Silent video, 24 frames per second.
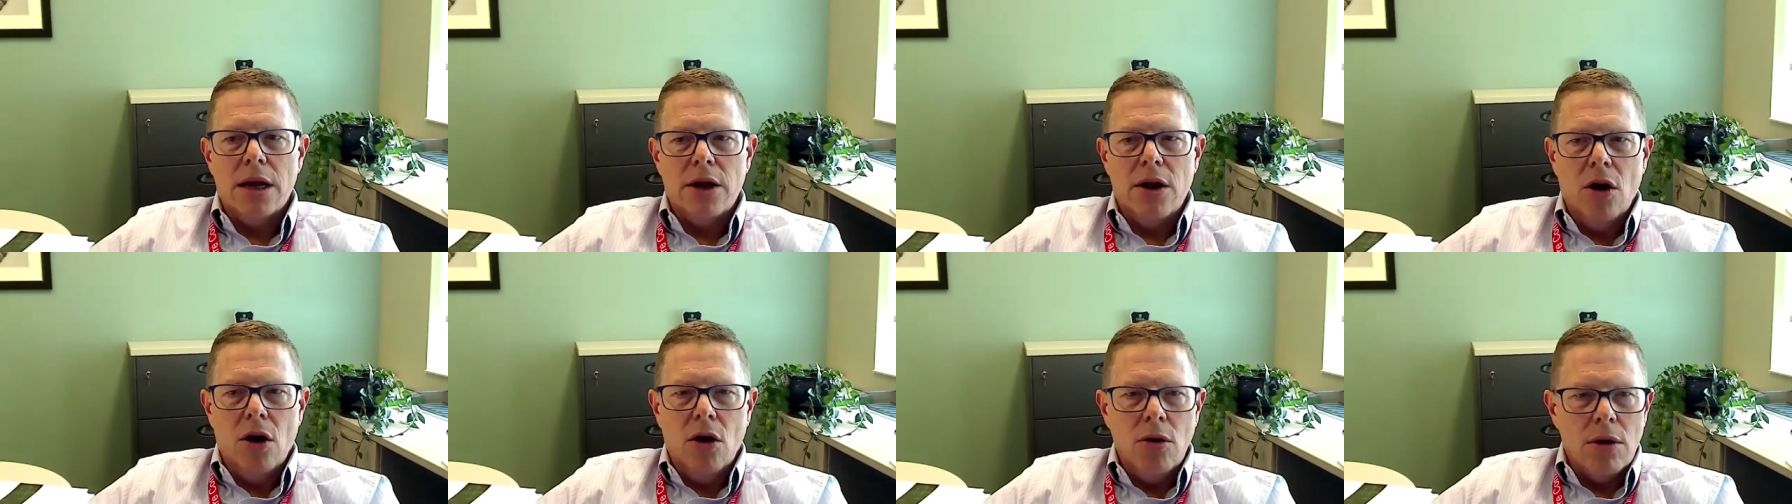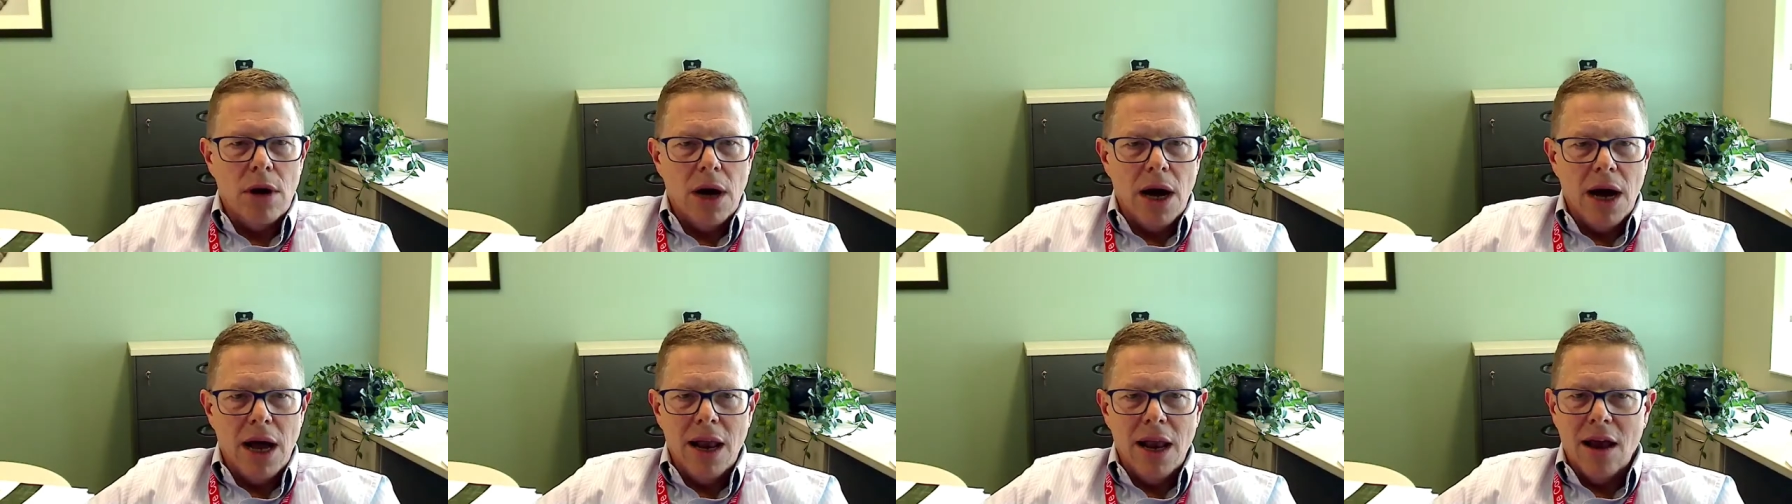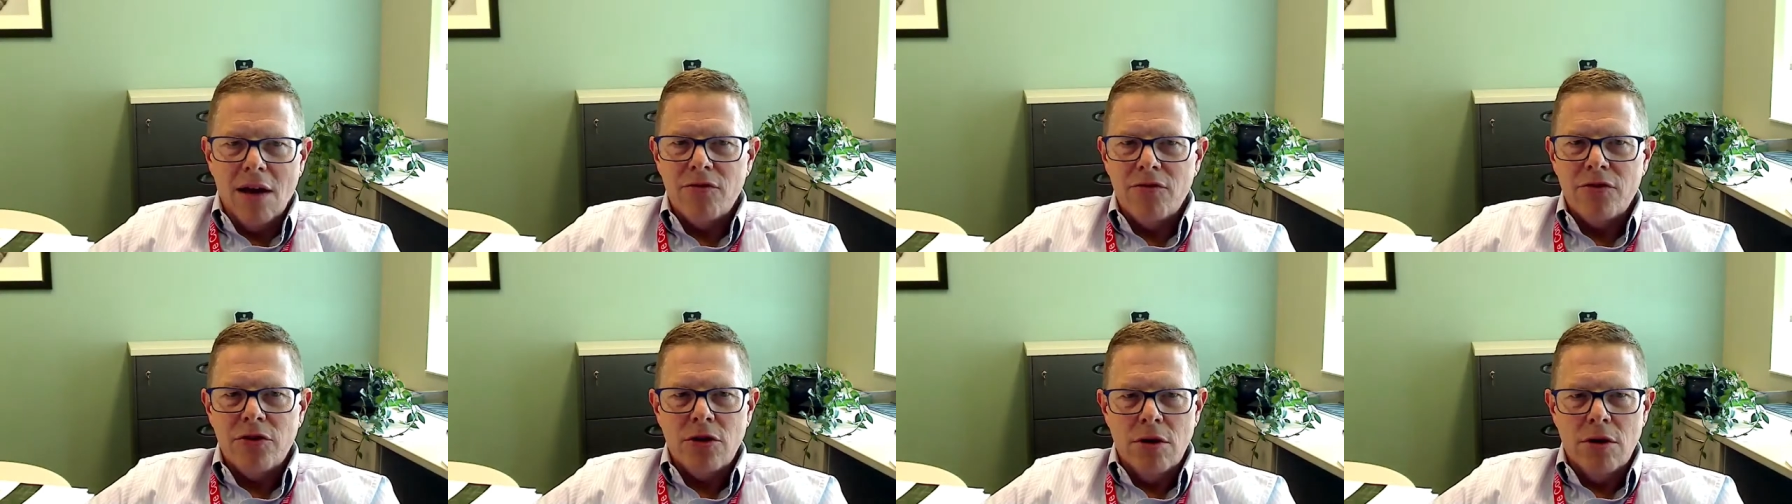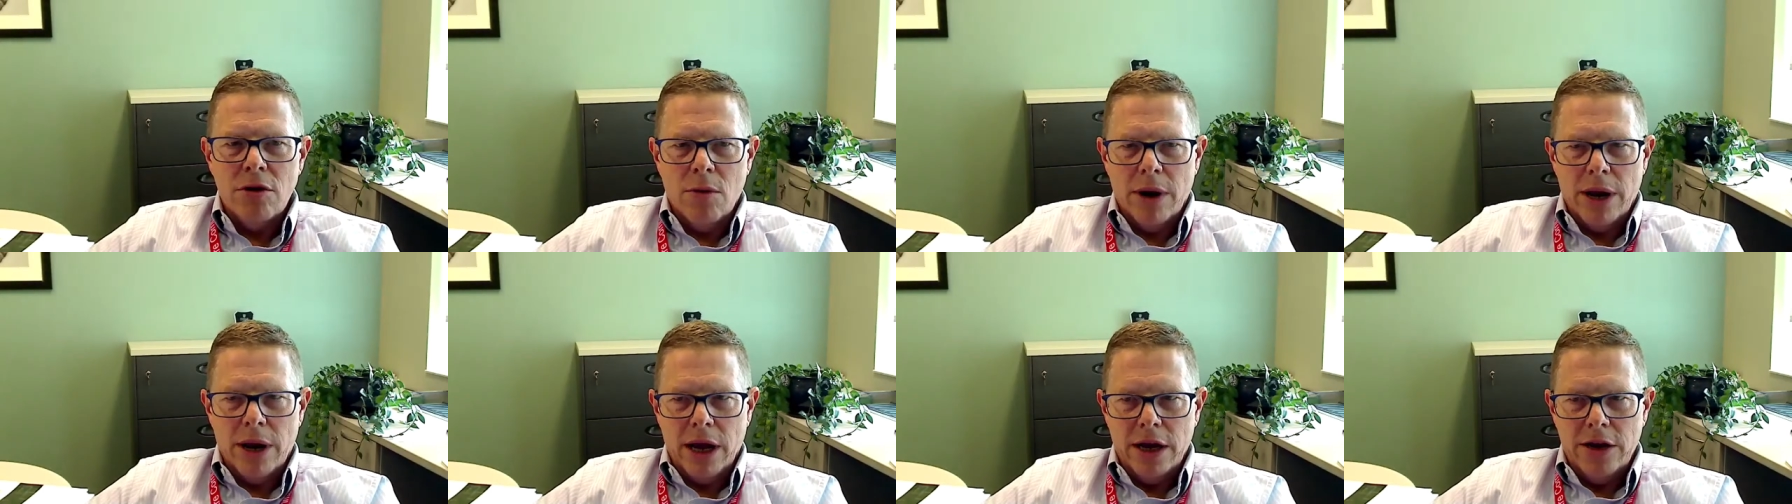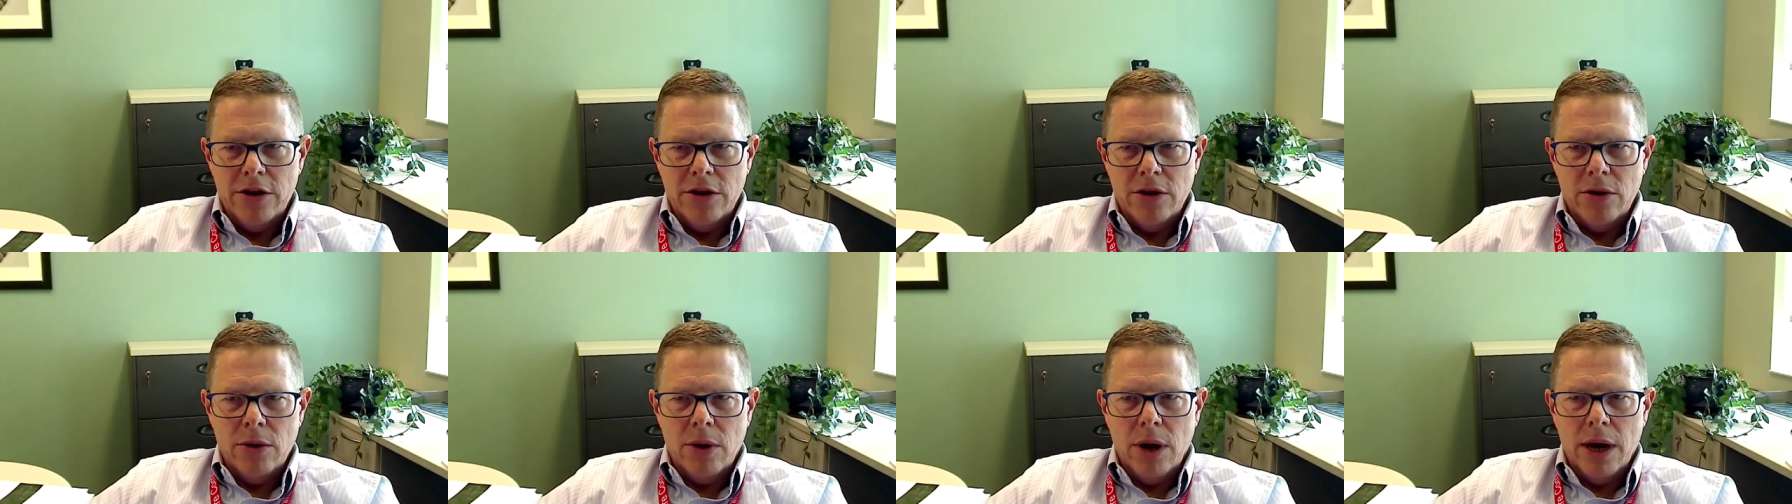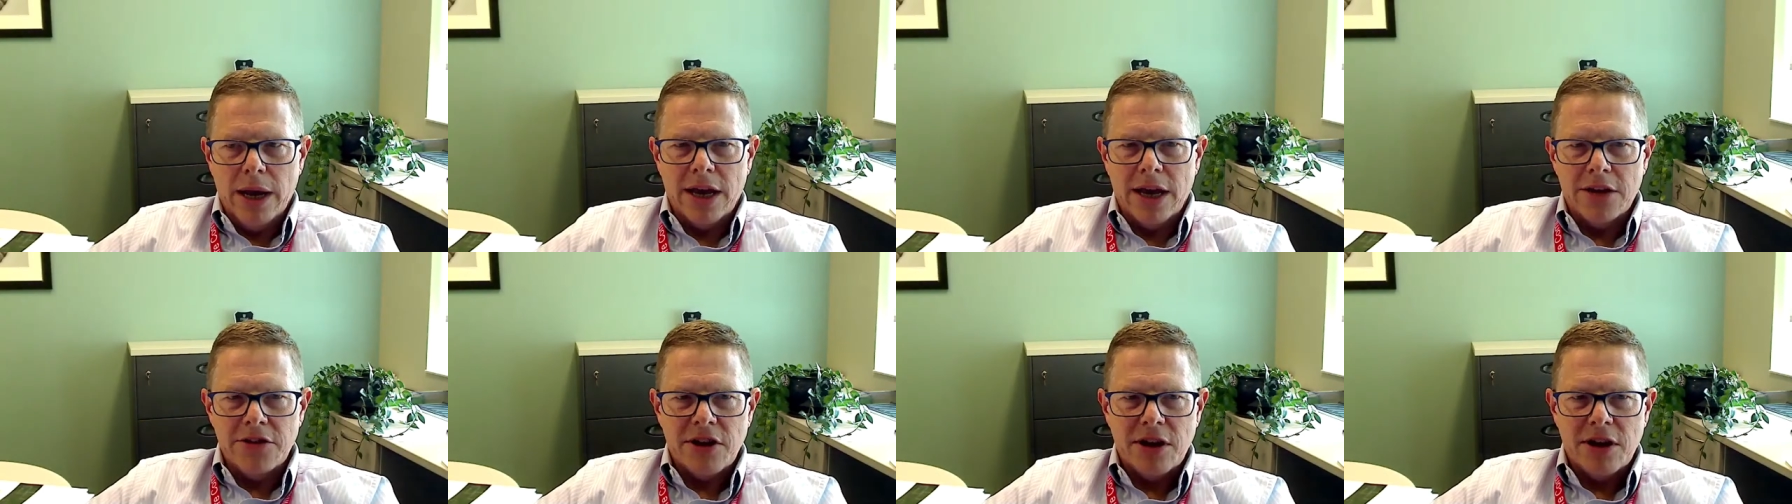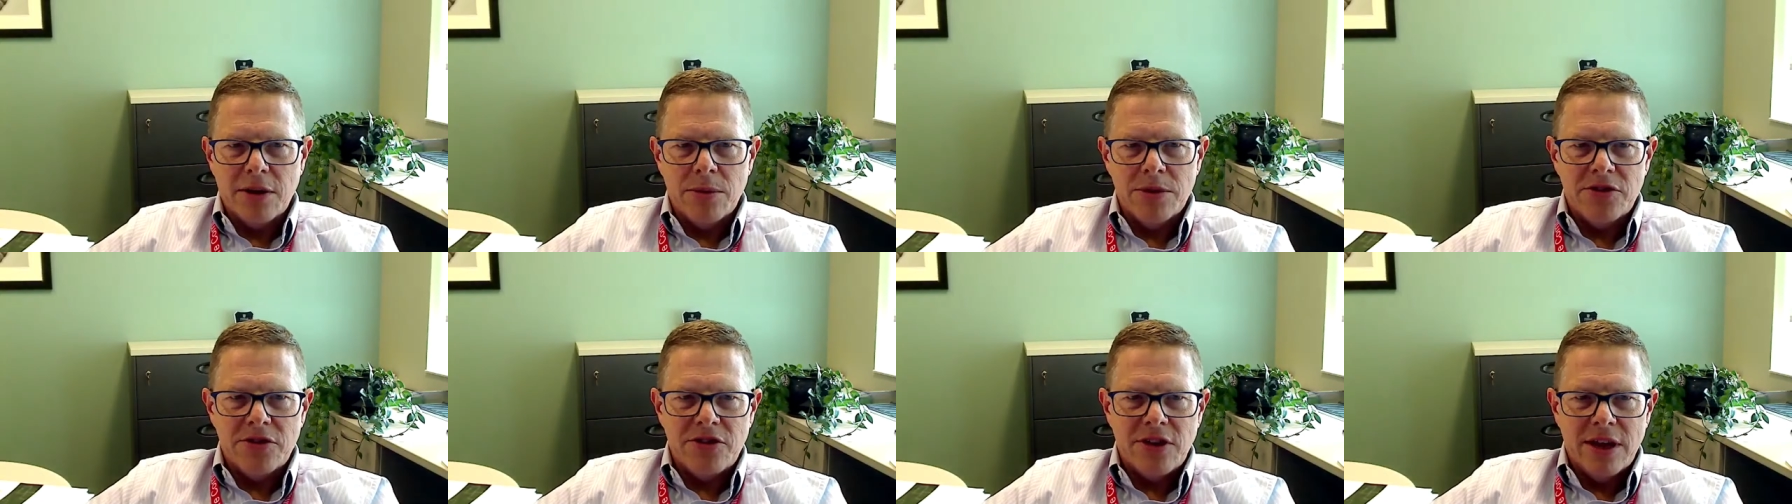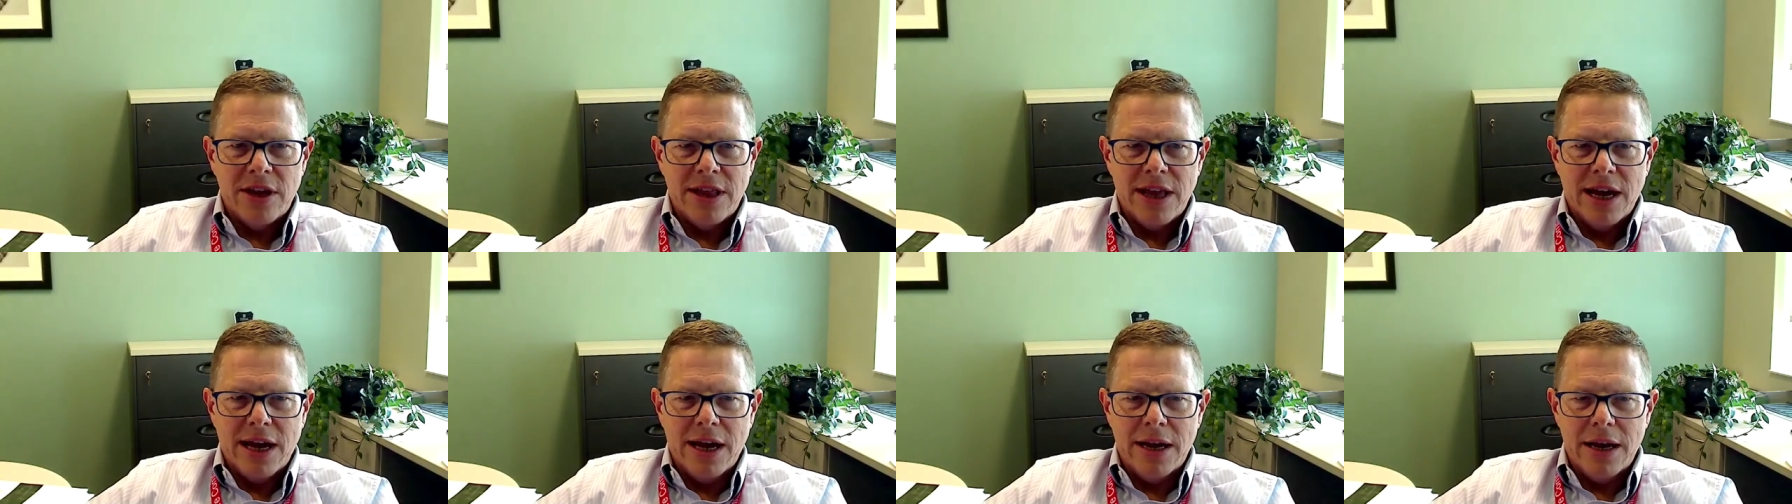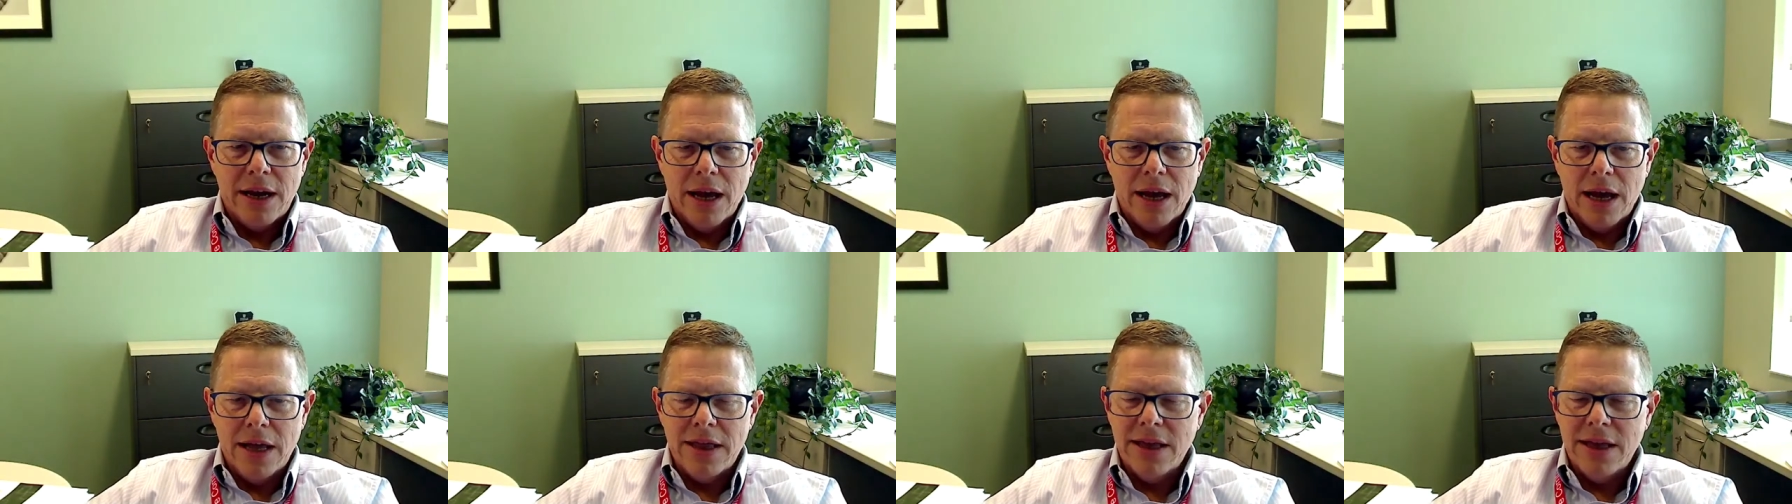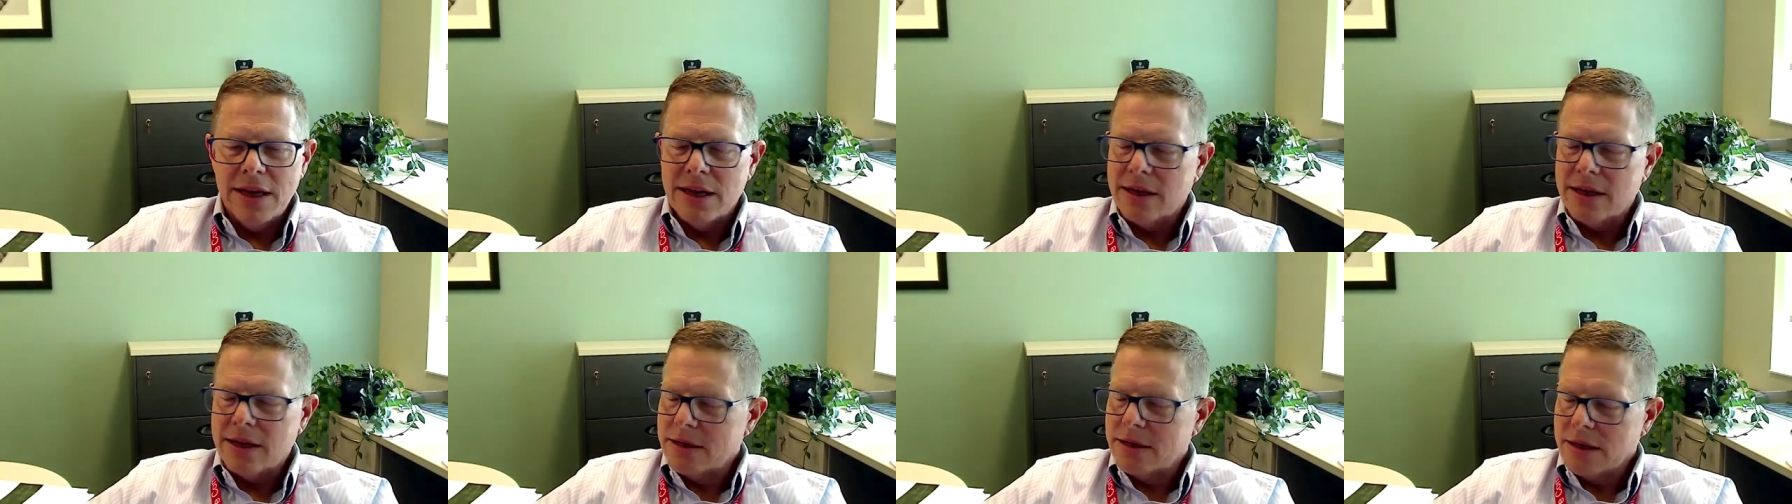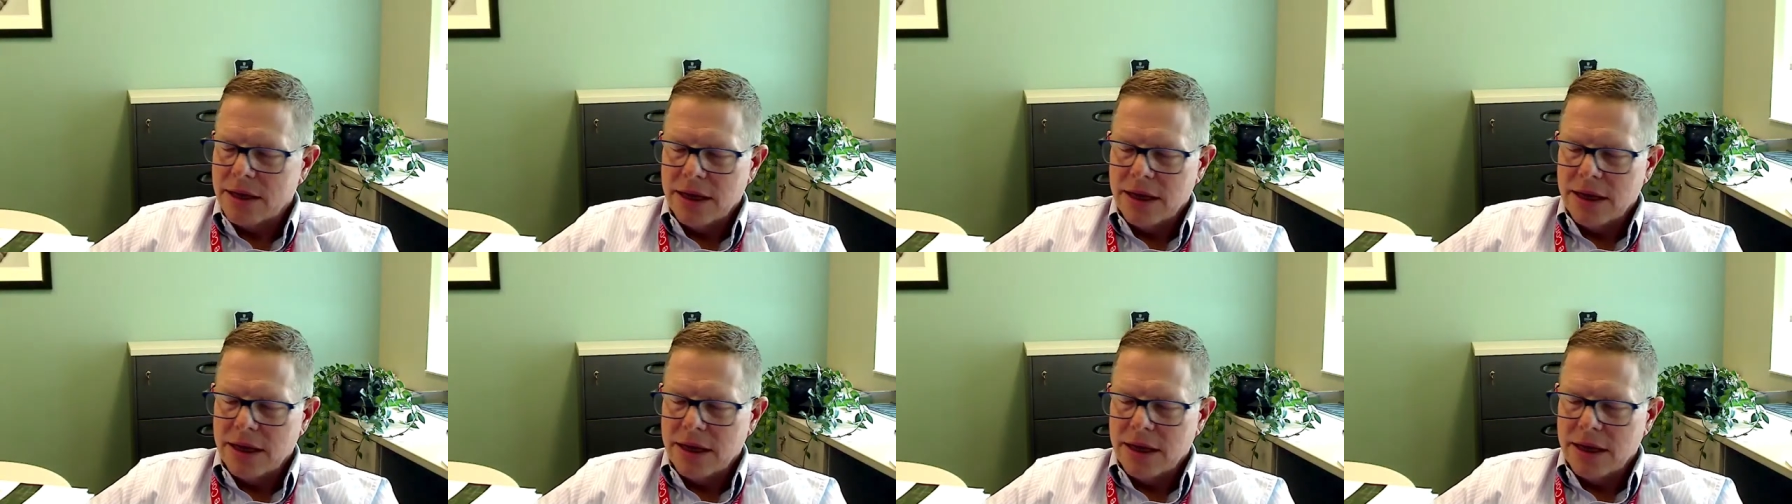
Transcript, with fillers: no i love doing what i do i guess i would say that i think